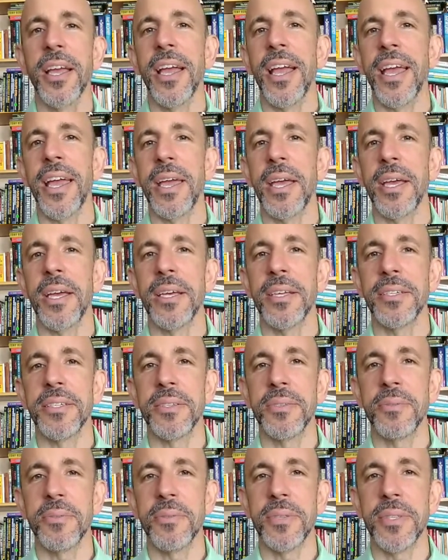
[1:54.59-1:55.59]

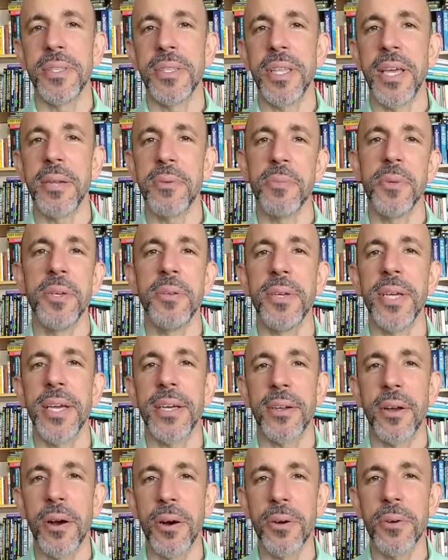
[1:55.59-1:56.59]
And then when you
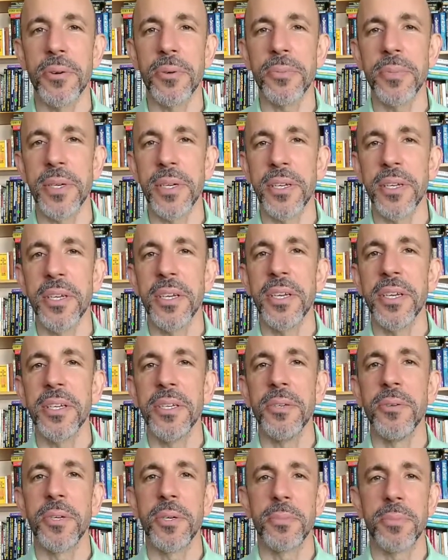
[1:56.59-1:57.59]
get home,
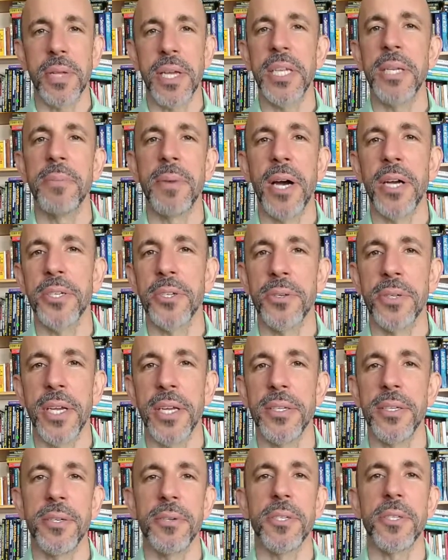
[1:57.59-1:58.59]
you complain about your
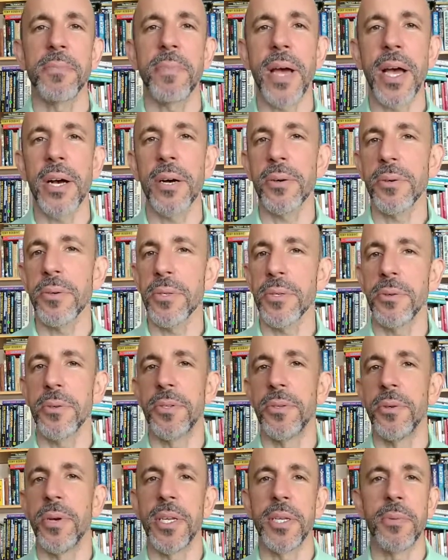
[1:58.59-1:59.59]
day to your spouse or
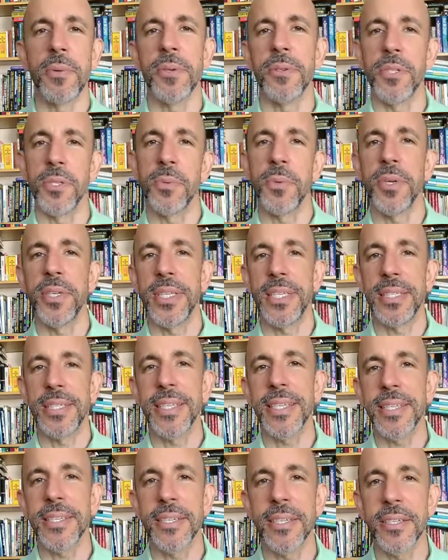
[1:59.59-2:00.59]
to anyone who's willing to
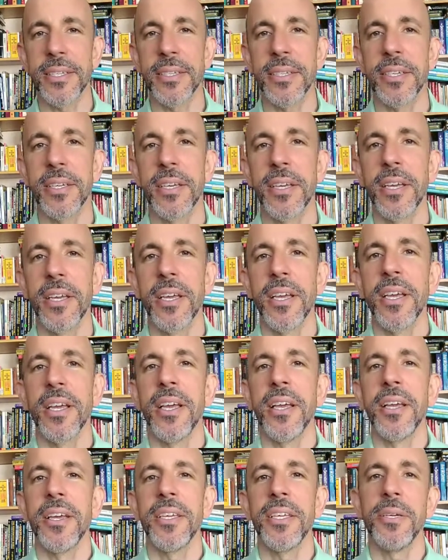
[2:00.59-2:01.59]
listen.
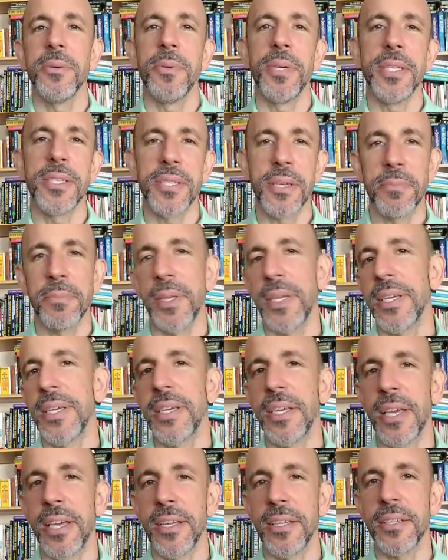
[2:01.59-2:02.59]
You eat something
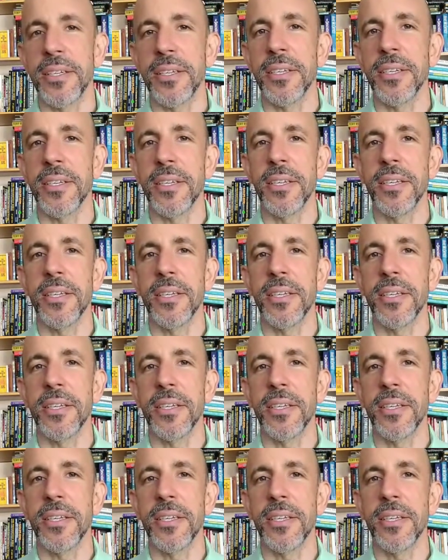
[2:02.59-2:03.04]
again,